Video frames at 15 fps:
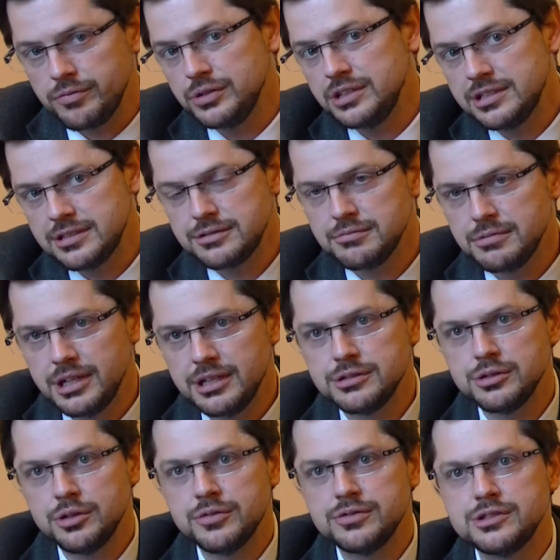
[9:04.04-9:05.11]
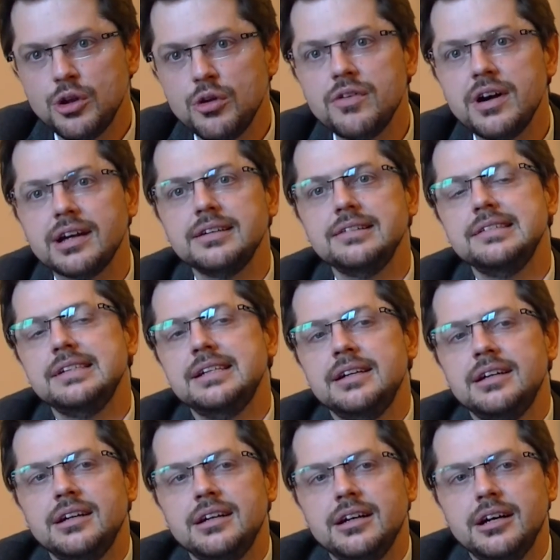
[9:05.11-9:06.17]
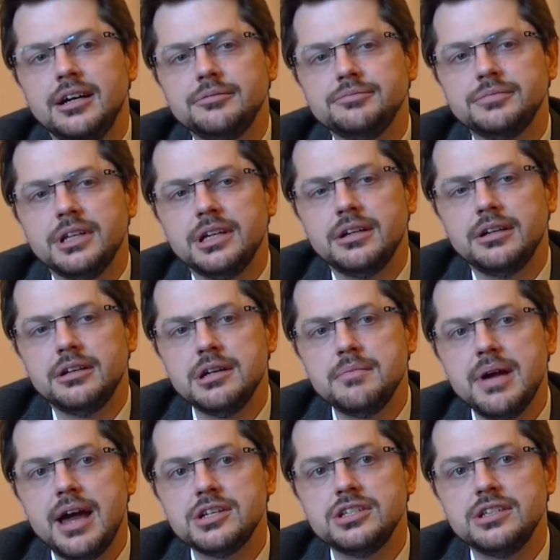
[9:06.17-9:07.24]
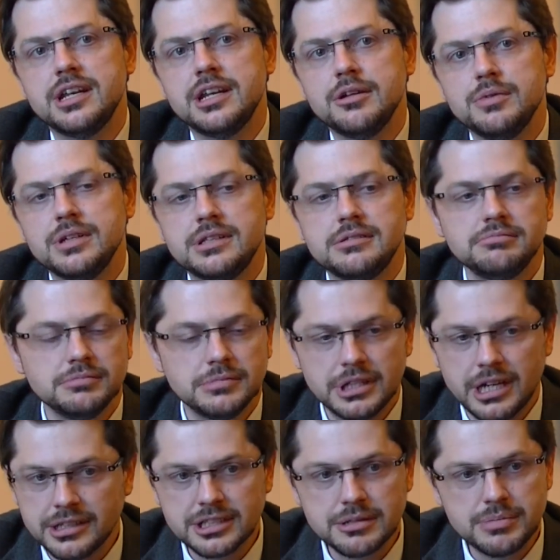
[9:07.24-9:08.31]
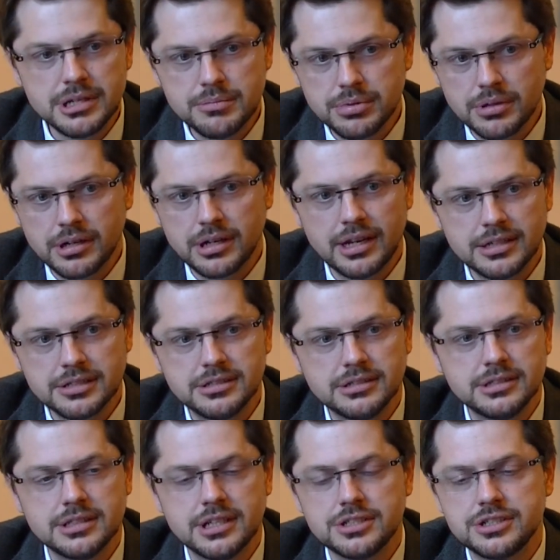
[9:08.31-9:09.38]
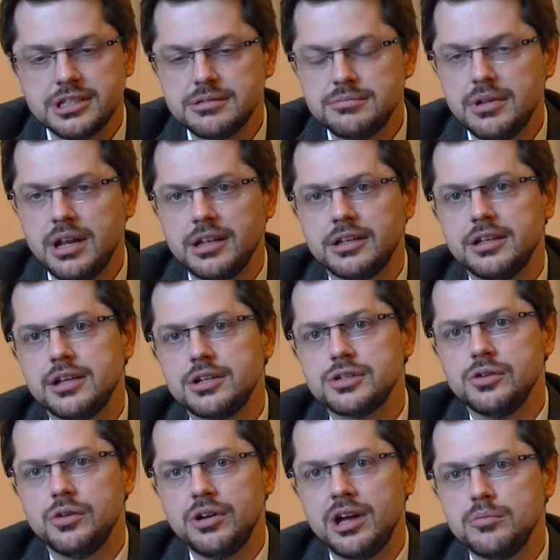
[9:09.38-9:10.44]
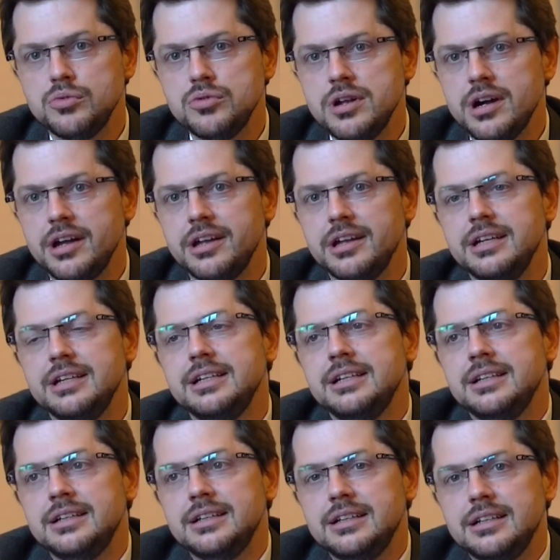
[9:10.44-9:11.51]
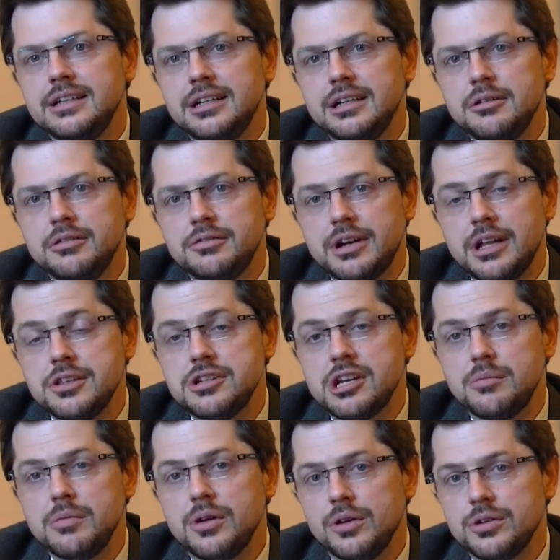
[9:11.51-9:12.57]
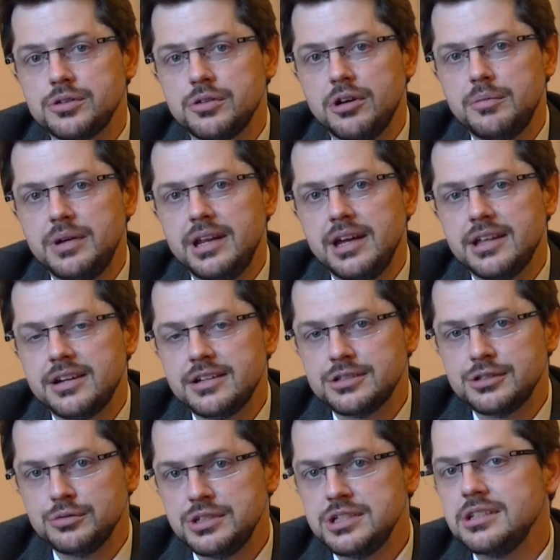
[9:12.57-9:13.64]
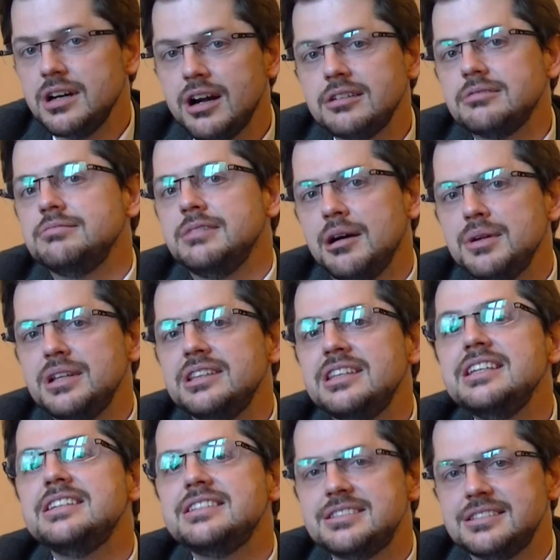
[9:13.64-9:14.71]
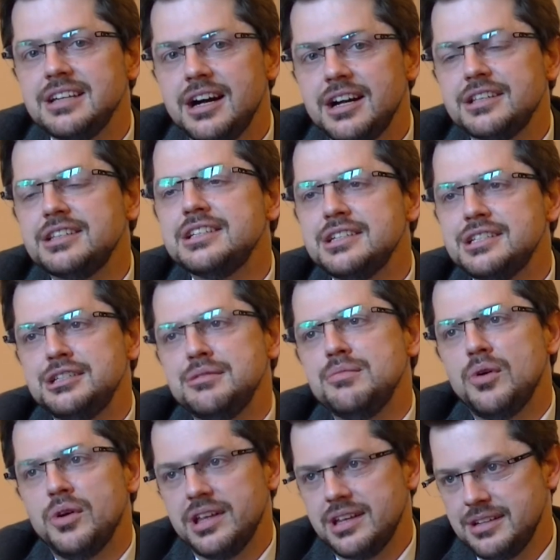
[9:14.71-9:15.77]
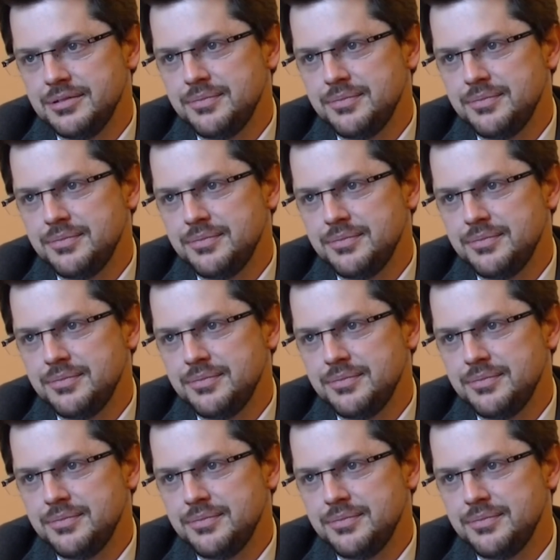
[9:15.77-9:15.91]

this sort of Slovak imaginary with other people such as Milan Kňažko, Jan Budaj, František Mikloško, and many others. So these are the symbolic